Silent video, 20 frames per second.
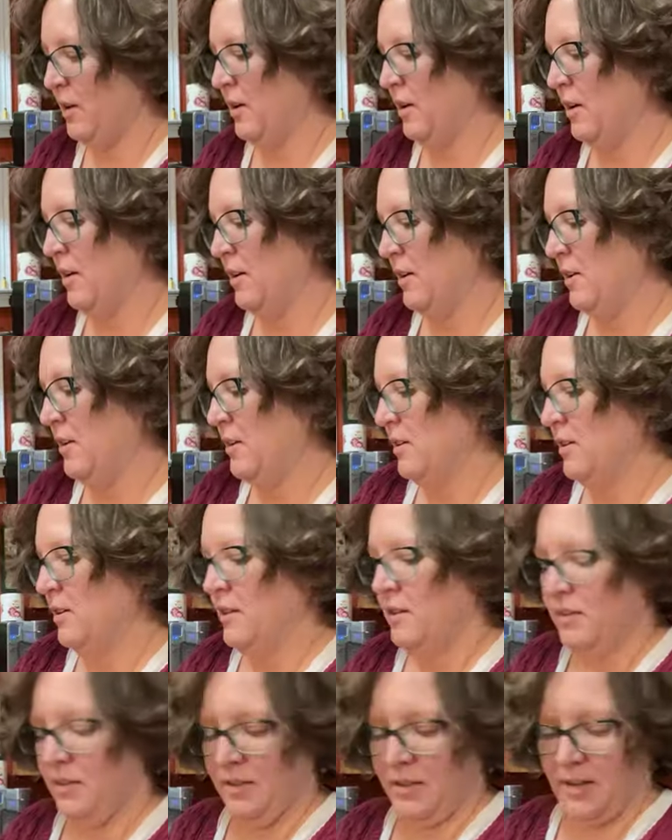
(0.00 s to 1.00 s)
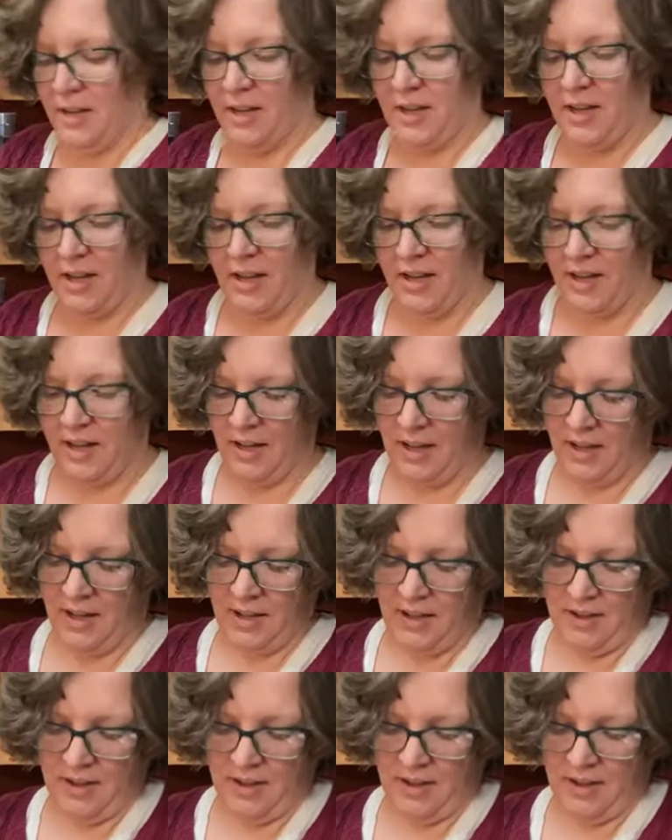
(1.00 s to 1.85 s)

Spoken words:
[no speech]